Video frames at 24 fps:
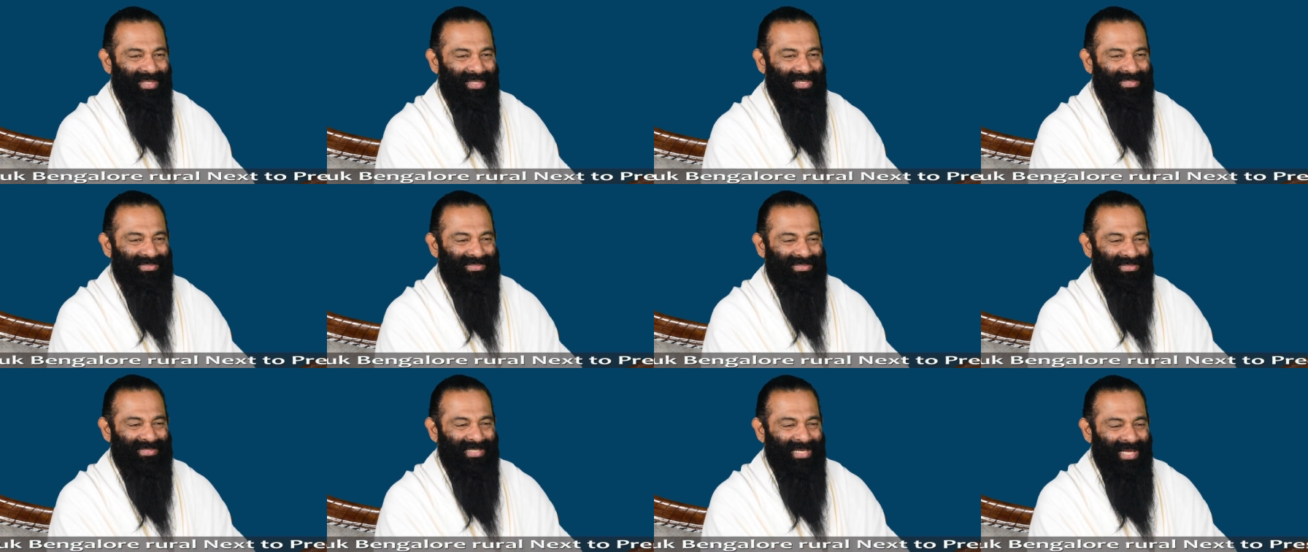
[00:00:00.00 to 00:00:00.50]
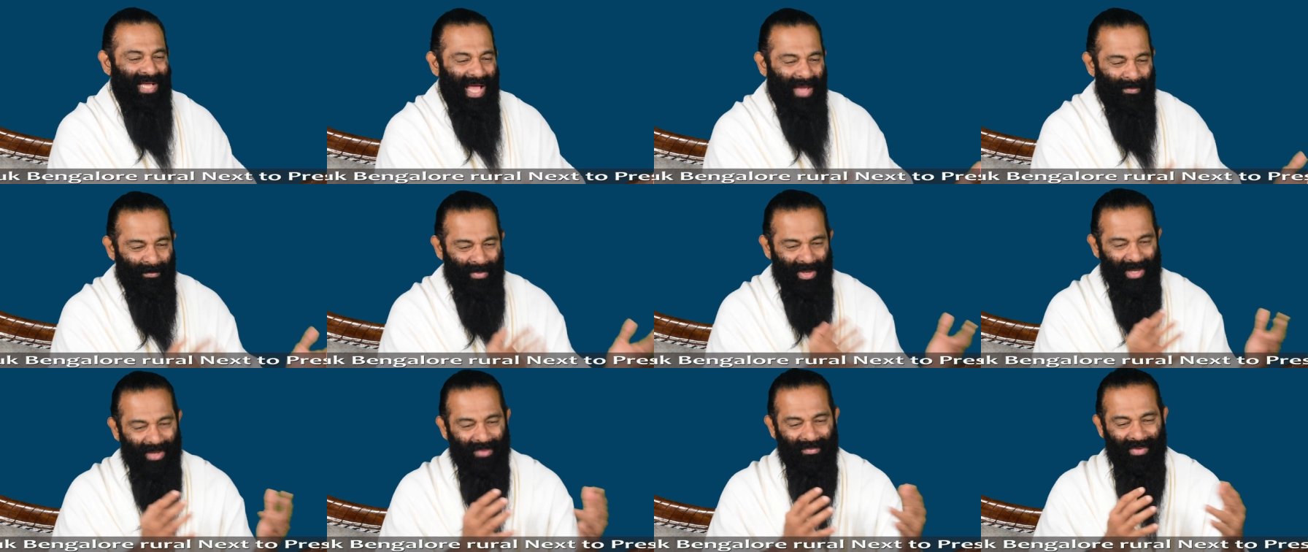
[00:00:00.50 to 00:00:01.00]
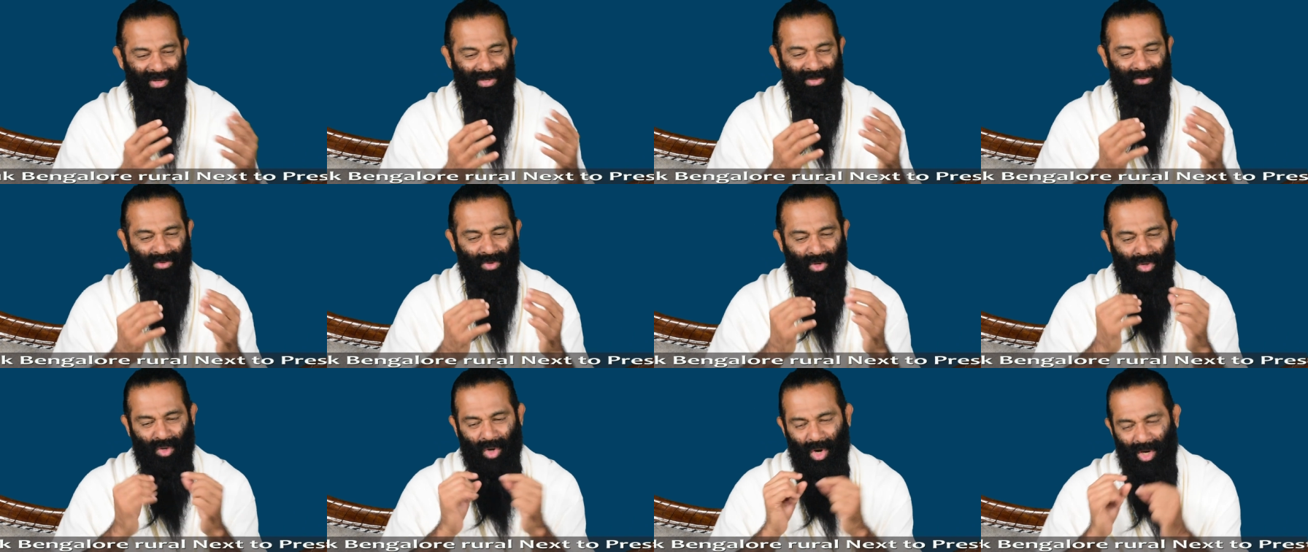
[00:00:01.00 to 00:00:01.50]
yes. Be, when
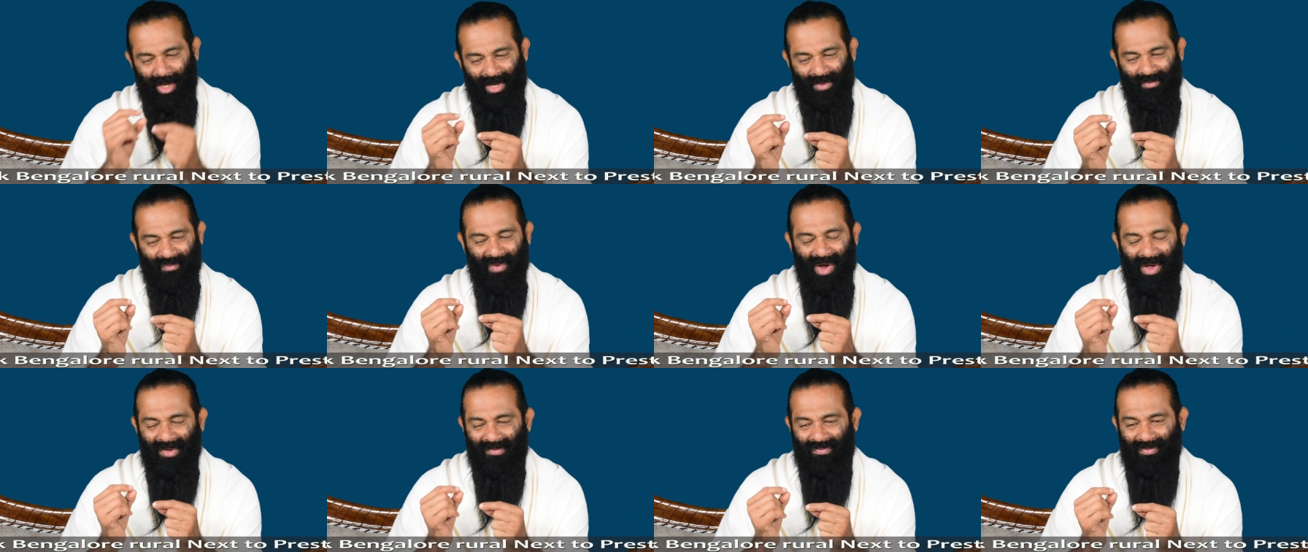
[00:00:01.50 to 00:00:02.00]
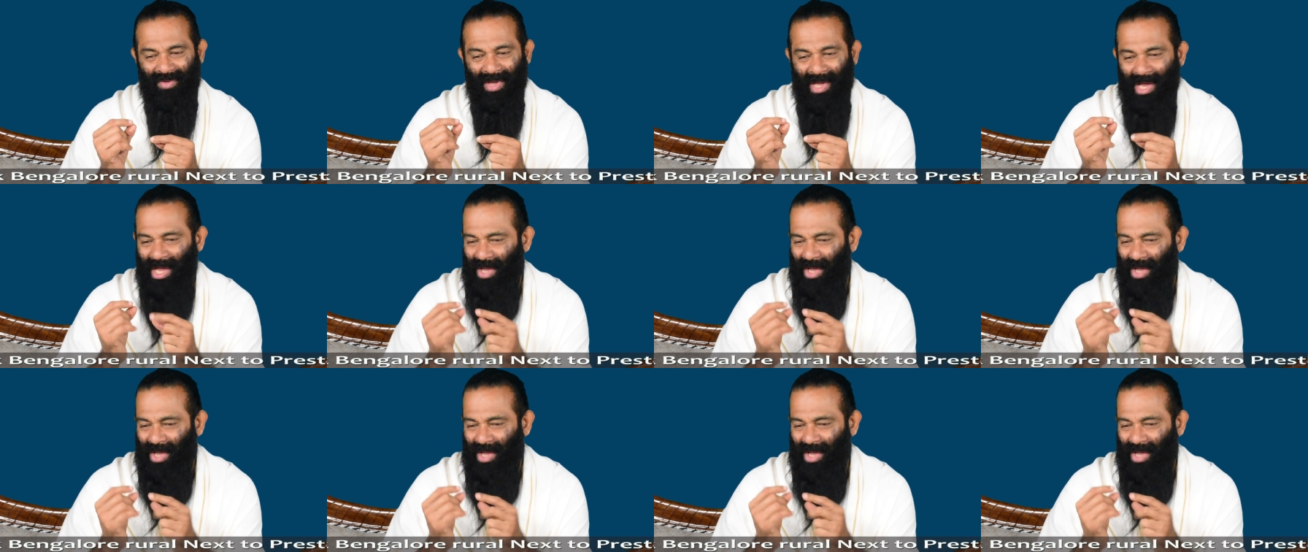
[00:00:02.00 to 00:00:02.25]
you're called a wife,